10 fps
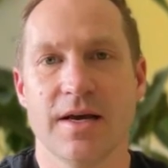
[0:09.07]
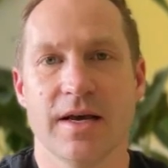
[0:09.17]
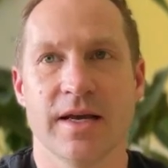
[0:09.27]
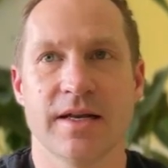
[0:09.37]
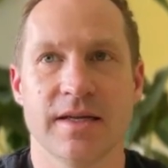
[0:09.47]

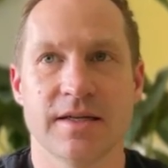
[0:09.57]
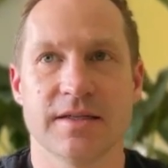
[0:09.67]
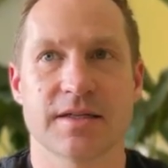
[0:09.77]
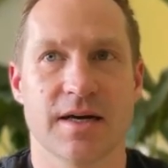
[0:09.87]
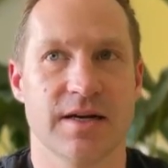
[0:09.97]
It
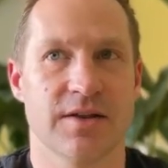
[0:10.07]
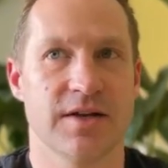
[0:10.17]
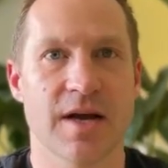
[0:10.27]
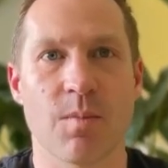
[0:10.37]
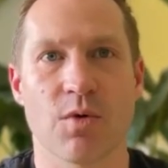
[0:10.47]
is kind of the
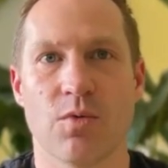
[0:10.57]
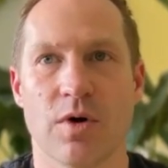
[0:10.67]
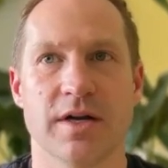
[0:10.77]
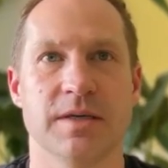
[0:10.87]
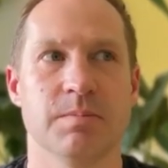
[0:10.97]
number
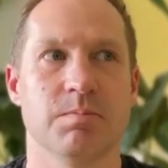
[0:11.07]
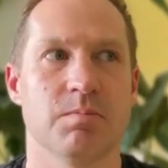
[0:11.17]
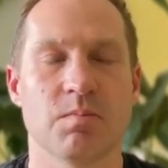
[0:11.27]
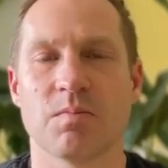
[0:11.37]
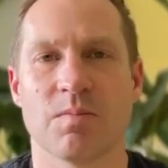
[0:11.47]
one
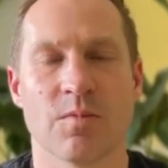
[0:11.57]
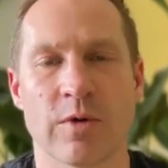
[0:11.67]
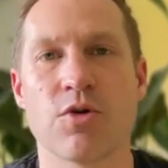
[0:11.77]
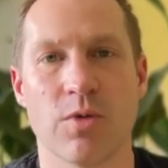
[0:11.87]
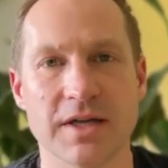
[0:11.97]

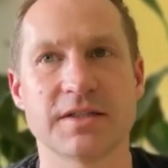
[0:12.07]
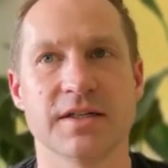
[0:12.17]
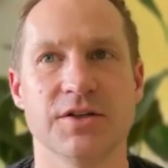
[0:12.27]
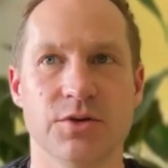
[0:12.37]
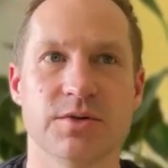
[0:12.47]

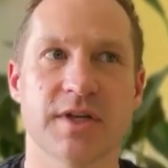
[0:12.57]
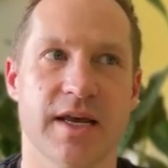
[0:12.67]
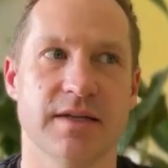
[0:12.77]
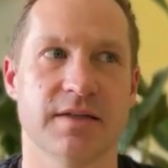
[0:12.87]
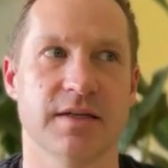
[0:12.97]
requested use
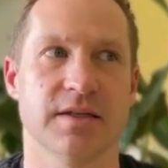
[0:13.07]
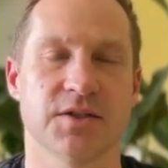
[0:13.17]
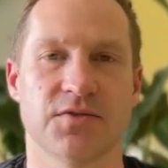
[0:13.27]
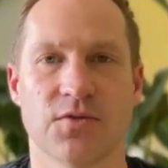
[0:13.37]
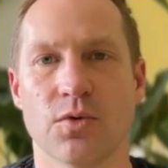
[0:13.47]
cases
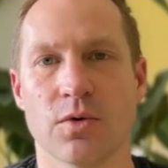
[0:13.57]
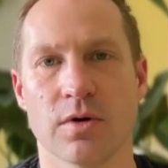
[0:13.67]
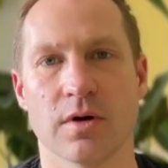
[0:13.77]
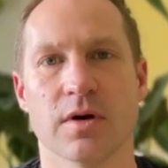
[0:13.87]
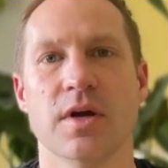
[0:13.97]

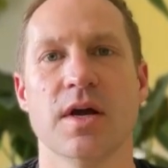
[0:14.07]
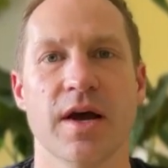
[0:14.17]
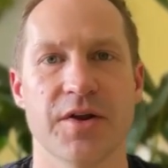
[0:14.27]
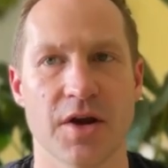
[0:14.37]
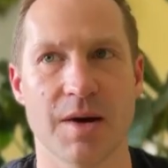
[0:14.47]
for
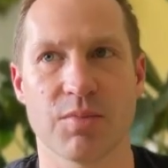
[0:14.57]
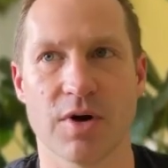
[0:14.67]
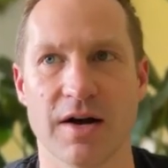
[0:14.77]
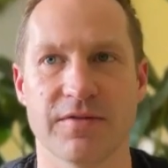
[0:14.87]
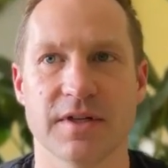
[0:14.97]

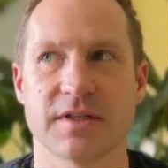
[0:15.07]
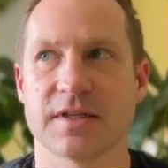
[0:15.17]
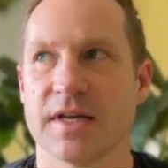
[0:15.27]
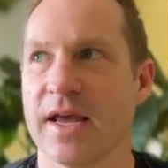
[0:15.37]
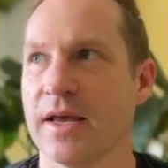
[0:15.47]

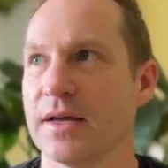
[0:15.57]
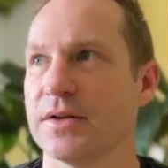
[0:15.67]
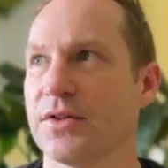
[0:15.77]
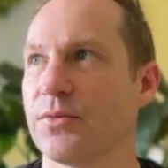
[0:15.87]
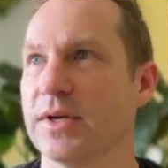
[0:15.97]
nonprofits,
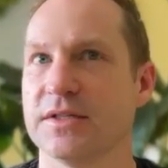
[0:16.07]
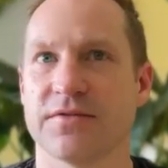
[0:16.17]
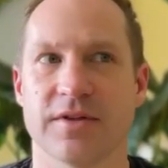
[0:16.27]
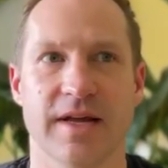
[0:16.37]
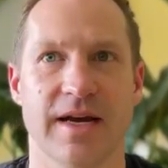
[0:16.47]
and the reason
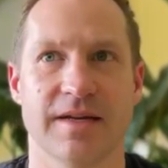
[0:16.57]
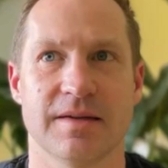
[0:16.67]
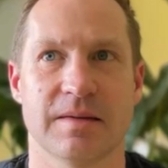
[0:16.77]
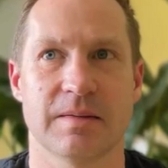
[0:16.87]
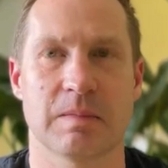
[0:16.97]
for that
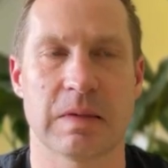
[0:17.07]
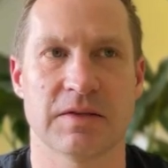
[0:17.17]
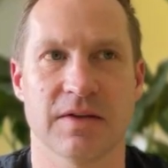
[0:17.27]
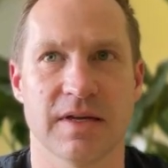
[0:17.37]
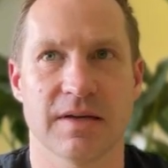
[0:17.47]

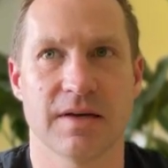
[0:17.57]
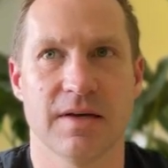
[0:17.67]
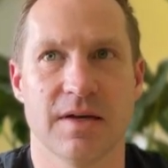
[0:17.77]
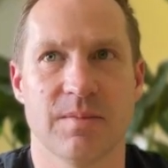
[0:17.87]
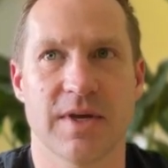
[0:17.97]
is
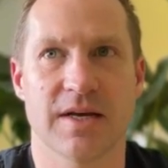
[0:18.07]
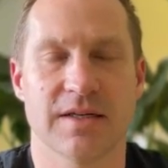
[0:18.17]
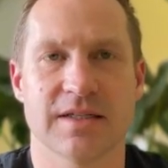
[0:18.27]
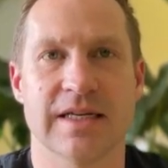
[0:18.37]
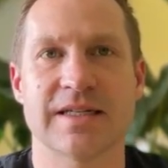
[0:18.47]

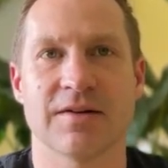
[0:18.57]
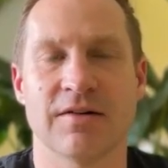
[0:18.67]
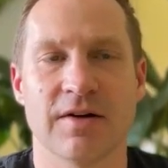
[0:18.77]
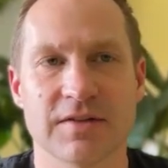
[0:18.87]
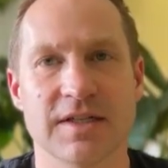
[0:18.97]
because it's
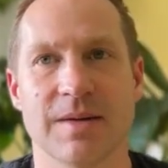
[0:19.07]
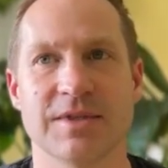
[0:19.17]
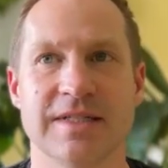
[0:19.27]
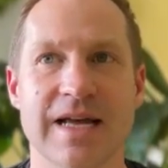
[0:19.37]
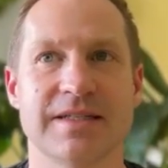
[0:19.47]
oftentimes
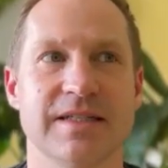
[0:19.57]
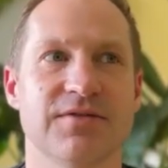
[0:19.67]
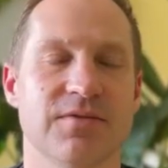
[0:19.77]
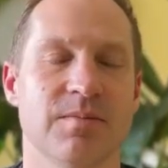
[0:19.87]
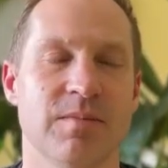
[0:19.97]

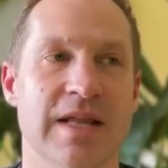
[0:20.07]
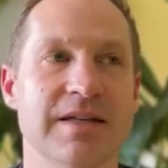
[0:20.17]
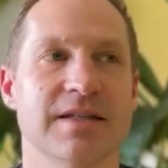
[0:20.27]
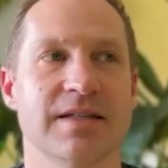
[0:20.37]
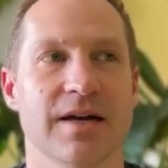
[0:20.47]

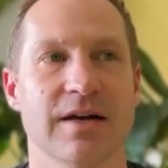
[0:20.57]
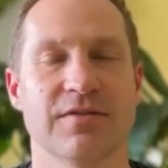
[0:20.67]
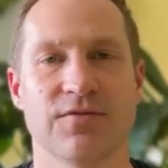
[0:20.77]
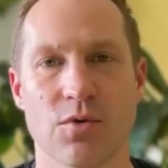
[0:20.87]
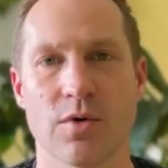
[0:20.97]
necessary
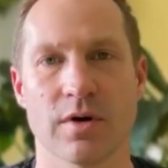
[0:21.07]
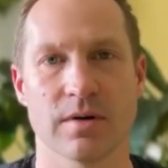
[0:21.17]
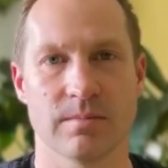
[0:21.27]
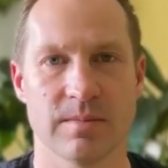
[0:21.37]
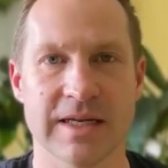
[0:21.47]

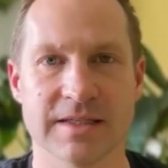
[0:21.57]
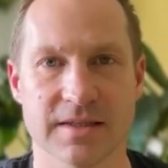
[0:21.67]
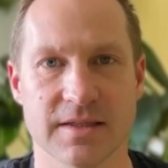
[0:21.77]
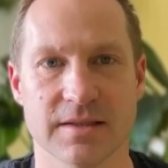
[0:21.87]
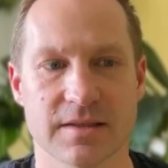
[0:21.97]
for
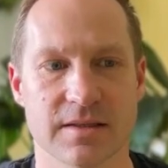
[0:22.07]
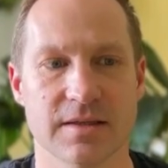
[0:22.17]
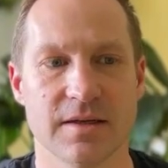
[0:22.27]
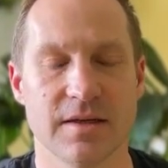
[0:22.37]
existence.